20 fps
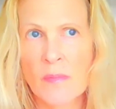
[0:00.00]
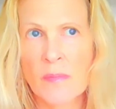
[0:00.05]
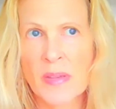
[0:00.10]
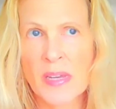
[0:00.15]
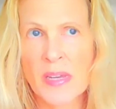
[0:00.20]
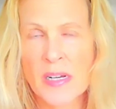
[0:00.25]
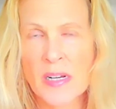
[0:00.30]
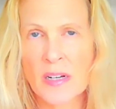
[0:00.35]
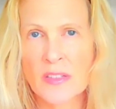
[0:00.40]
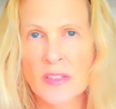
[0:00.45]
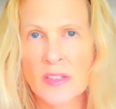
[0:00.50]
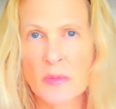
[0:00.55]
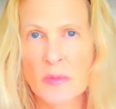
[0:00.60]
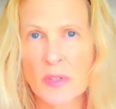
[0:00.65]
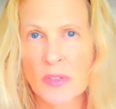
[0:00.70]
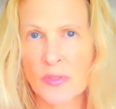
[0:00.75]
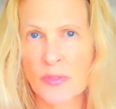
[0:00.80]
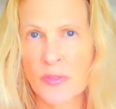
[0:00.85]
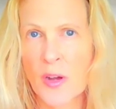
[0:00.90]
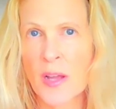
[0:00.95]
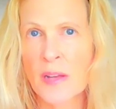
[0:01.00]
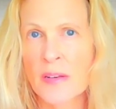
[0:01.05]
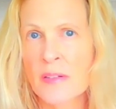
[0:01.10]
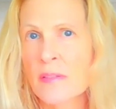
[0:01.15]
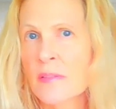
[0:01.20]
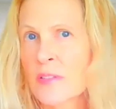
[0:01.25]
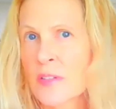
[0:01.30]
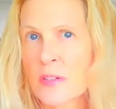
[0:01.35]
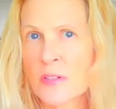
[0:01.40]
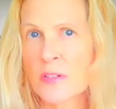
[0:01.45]
because it was
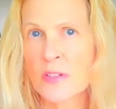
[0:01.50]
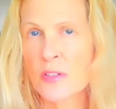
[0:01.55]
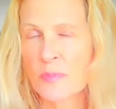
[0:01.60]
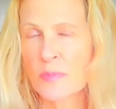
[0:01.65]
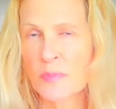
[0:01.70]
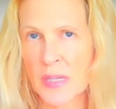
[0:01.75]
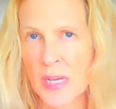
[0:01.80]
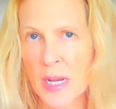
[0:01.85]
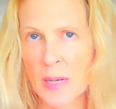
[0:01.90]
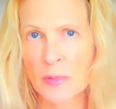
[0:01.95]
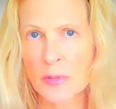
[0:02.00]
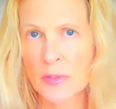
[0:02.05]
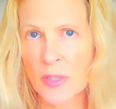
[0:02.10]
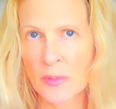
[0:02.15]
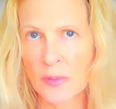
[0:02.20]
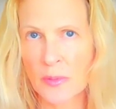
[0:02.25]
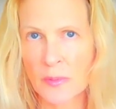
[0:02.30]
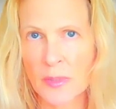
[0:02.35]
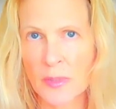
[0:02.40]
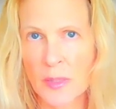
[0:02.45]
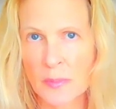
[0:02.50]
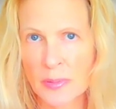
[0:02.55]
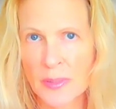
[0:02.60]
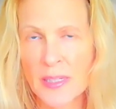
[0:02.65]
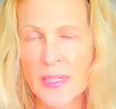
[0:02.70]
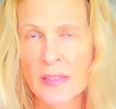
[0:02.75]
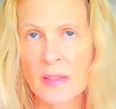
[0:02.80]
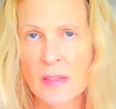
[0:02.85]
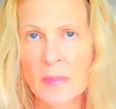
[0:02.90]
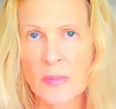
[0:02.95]
fun to just be able to
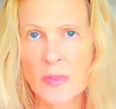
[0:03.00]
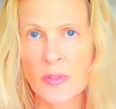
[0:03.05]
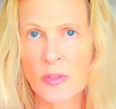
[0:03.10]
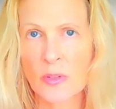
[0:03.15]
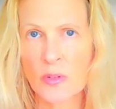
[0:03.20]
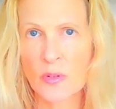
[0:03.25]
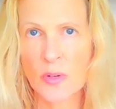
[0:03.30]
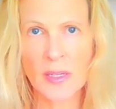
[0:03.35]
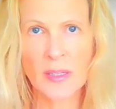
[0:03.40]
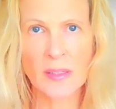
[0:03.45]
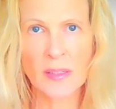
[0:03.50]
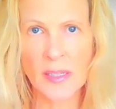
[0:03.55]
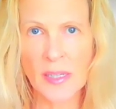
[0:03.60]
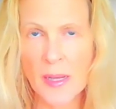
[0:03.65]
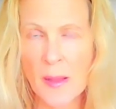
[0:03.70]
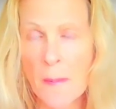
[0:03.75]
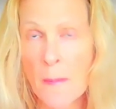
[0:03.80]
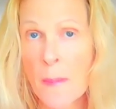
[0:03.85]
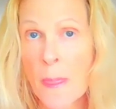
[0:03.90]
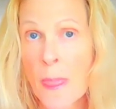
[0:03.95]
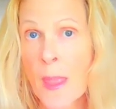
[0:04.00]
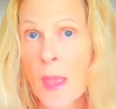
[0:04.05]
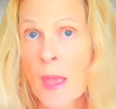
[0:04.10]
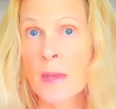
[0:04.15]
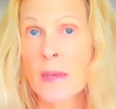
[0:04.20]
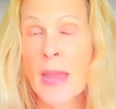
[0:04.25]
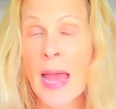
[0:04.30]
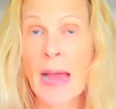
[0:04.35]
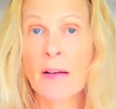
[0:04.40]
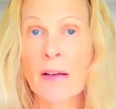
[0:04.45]
complete them so quickly.
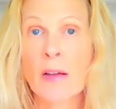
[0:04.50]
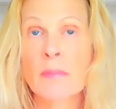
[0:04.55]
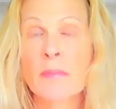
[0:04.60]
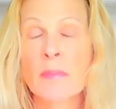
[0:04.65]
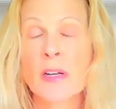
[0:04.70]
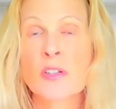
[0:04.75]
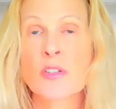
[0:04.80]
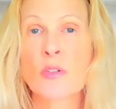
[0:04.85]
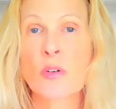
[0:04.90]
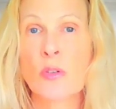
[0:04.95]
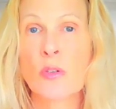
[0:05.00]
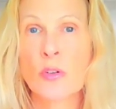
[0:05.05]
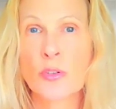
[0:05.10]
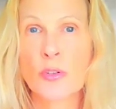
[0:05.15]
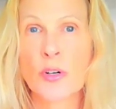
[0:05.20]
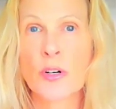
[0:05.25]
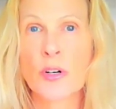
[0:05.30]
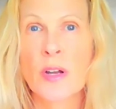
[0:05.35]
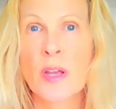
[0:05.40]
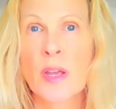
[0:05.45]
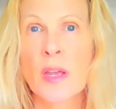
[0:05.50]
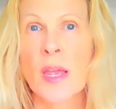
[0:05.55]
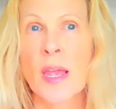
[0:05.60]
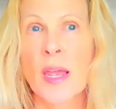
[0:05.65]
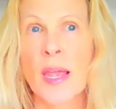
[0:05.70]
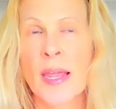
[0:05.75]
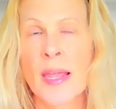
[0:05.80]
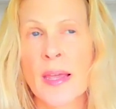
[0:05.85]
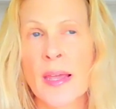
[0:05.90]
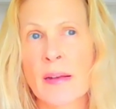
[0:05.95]
Now I'm much older
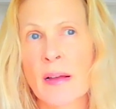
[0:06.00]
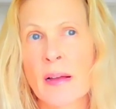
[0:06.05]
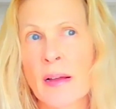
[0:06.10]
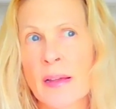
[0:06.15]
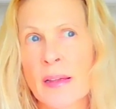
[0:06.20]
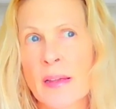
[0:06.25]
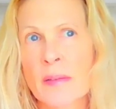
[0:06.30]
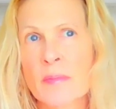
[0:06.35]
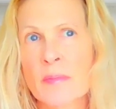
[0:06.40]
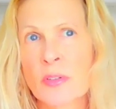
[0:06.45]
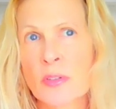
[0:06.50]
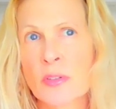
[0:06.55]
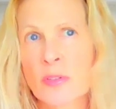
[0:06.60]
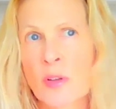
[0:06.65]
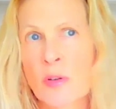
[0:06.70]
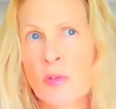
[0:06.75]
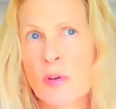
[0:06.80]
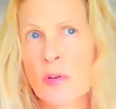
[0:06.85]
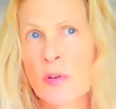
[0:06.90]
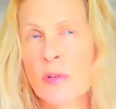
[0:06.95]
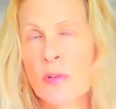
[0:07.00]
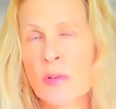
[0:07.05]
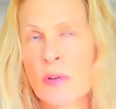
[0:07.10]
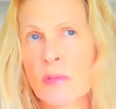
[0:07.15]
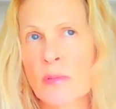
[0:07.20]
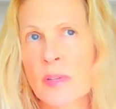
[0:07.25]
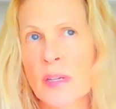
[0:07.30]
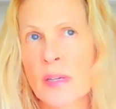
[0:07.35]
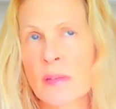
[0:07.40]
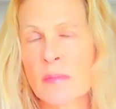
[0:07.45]
and I am slower
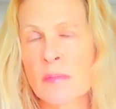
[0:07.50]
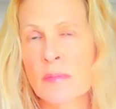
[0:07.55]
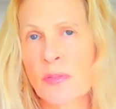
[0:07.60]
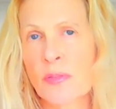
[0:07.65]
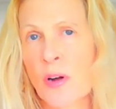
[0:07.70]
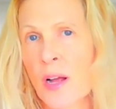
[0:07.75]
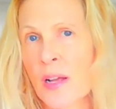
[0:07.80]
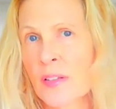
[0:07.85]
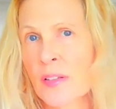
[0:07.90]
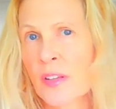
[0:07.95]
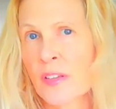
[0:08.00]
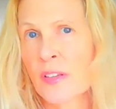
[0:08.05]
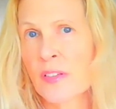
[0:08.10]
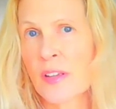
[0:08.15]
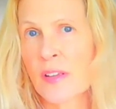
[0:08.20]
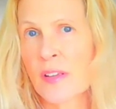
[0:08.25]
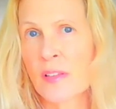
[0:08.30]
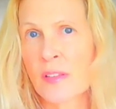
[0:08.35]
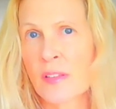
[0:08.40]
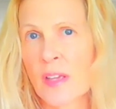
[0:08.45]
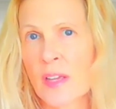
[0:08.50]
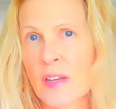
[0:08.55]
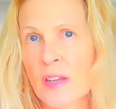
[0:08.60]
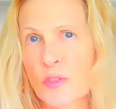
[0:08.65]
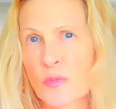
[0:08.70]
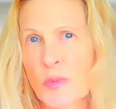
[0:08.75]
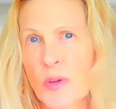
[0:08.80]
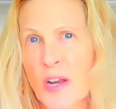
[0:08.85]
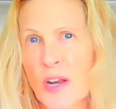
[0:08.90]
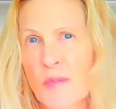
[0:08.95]
in processing
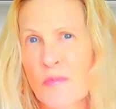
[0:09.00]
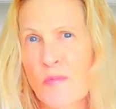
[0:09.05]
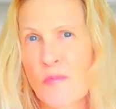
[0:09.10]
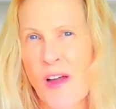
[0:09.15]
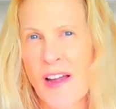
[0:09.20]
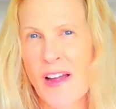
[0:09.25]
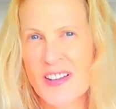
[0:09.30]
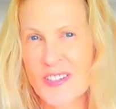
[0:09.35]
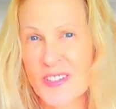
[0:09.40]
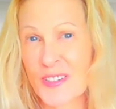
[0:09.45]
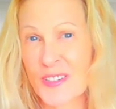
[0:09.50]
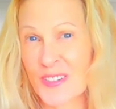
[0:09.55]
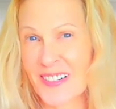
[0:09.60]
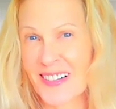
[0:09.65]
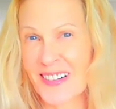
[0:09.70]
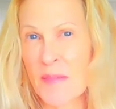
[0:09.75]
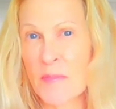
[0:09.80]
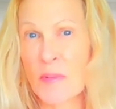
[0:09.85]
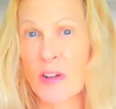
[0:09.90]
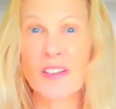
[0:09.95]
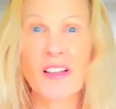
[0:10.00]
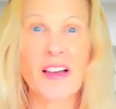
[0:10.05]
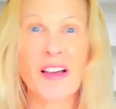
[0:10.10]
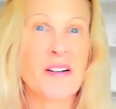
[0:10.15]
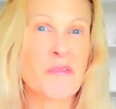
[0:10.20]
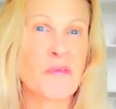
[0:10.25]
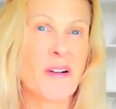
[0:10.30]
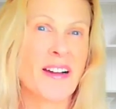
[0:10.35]
things, but I'm wise, I'm a lot